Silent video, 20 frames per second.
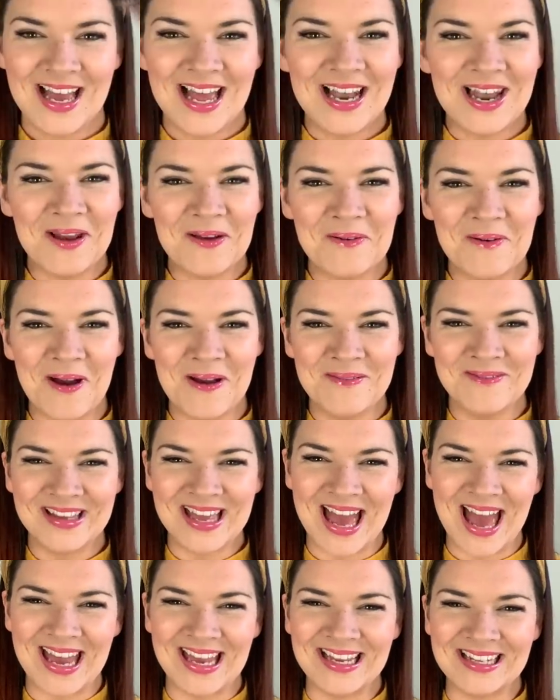Hello,
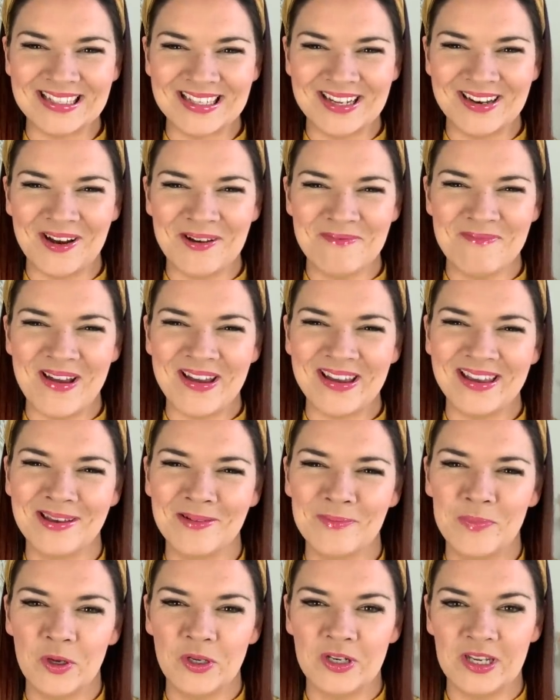I'm Kate, and I'm
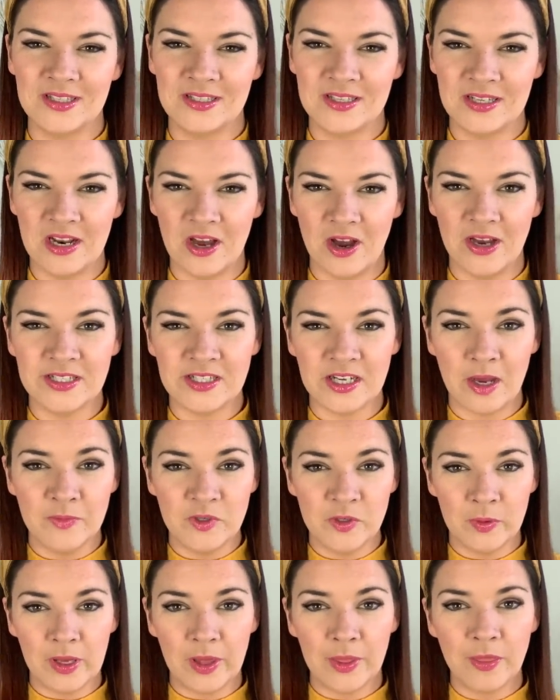making pudding tonight.
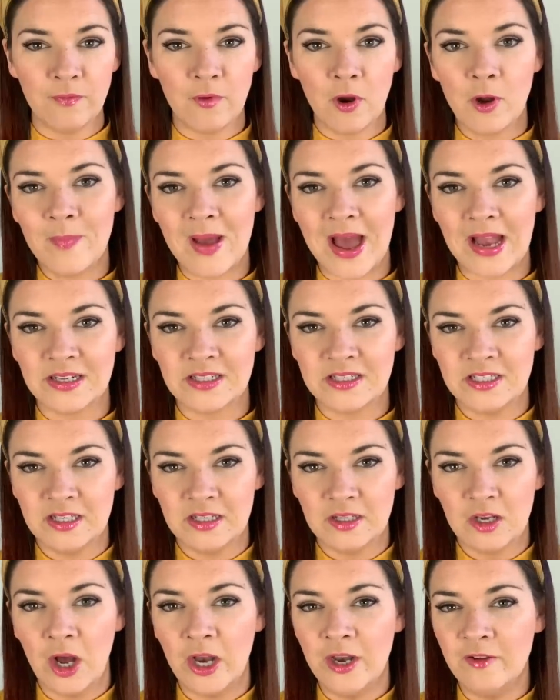I'm doing a throwback
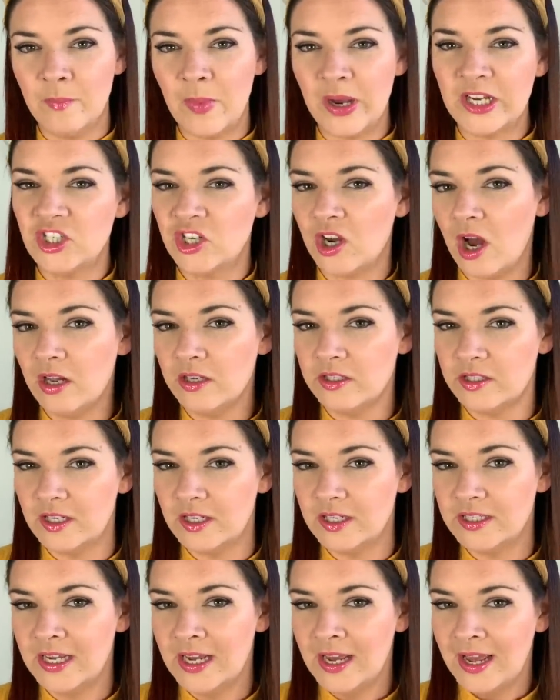to kind of my
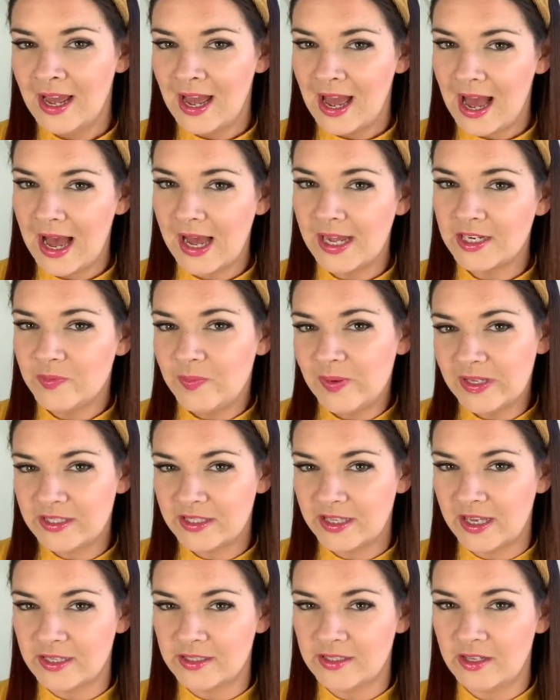childhood and
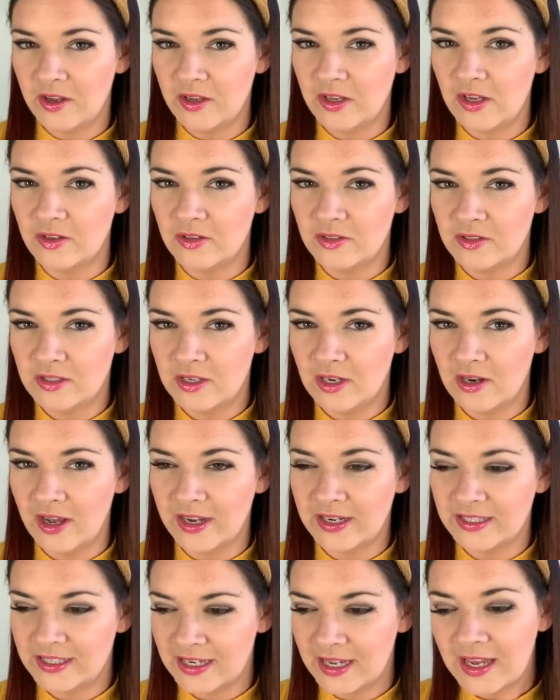biscuits that I used to
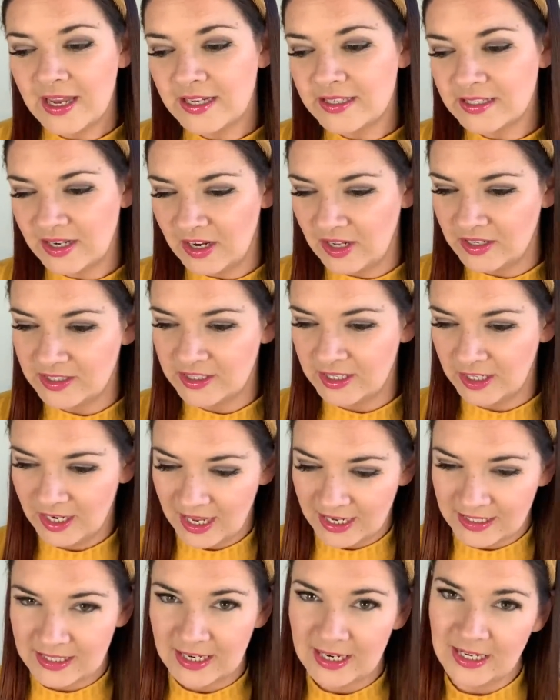like to eat, and I still
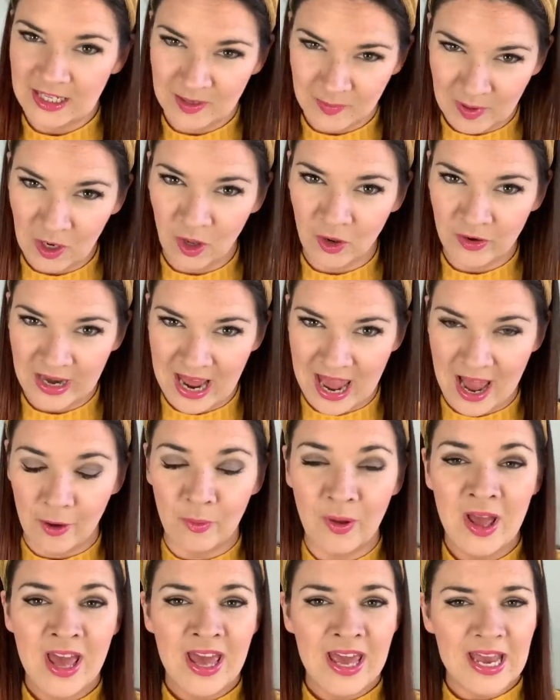like to eat them a lot
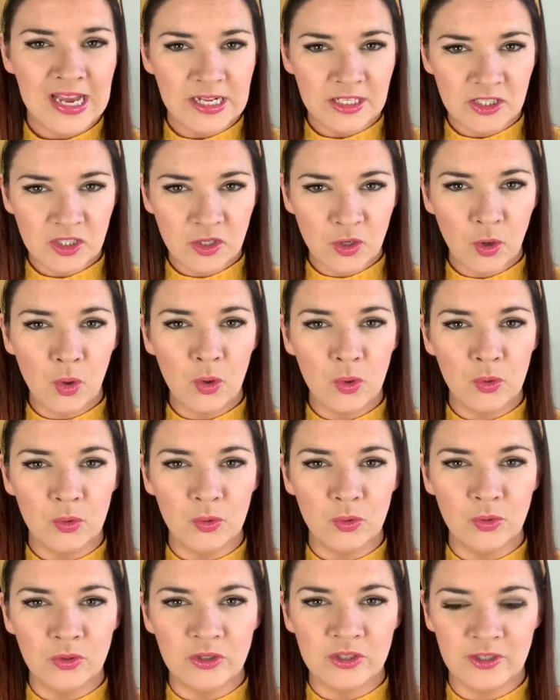now. It's
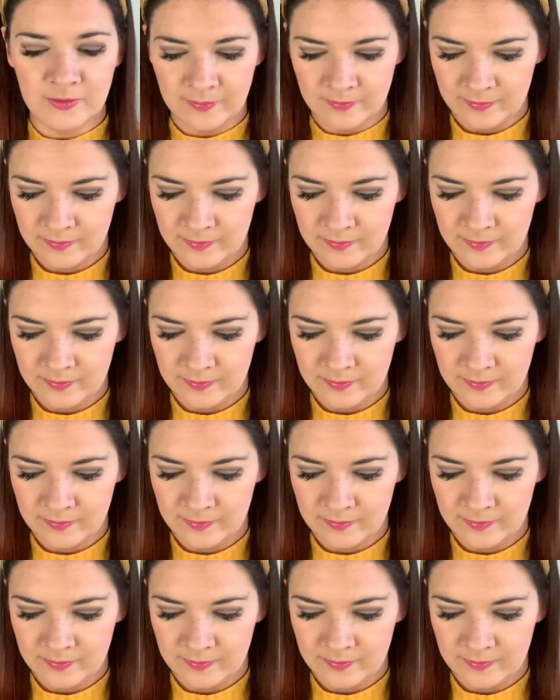called